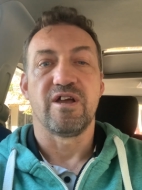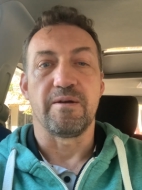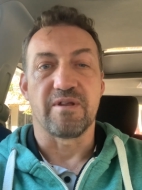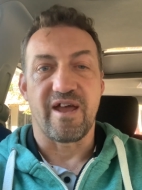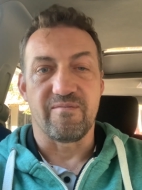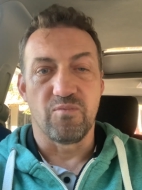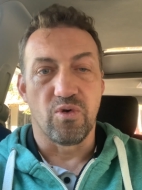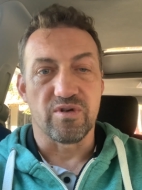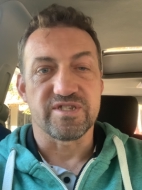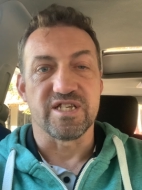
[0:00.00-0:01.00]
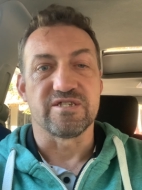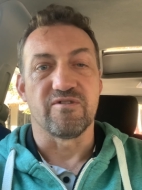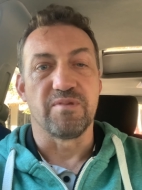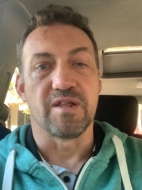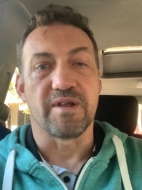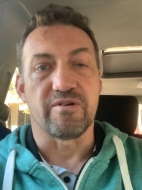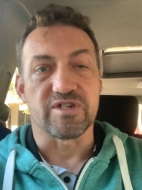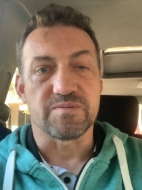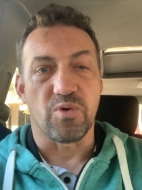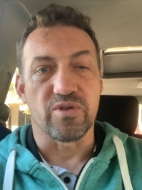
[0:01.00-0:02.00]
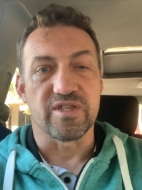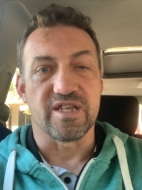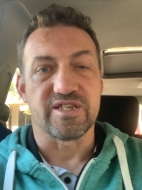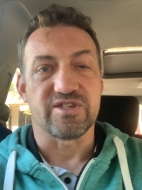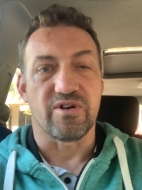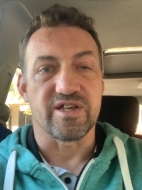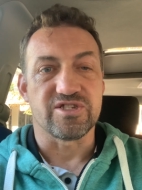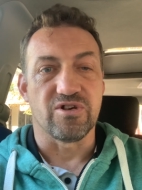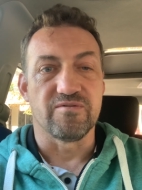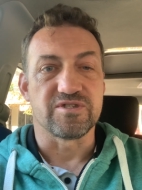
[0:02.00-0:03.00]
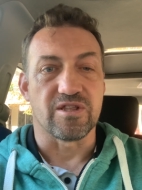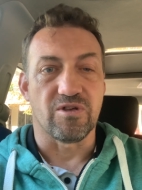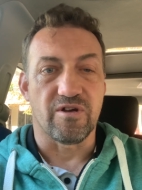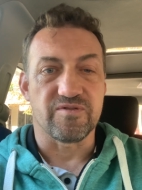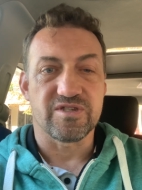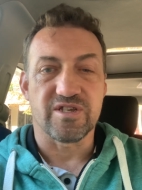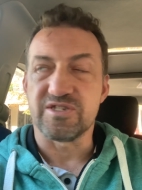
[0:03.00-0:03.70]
able to have more sense of ability to respond inside ourselves to life's